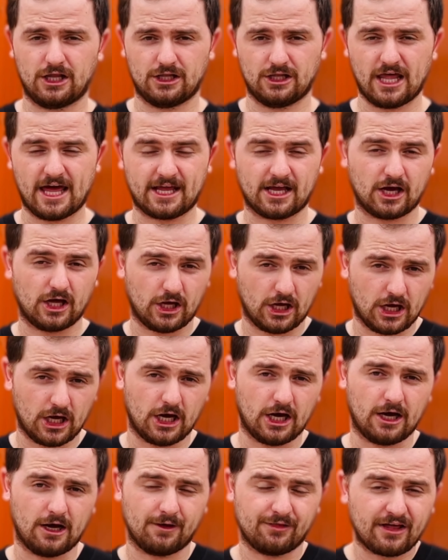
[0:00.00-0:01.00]
like
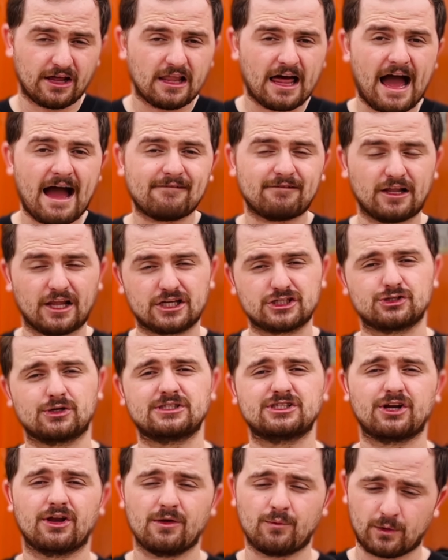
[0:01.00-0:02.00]
uh, they'll have
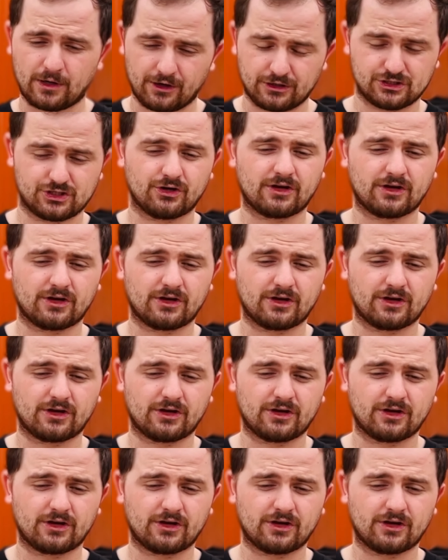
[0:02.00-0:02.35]
electricity which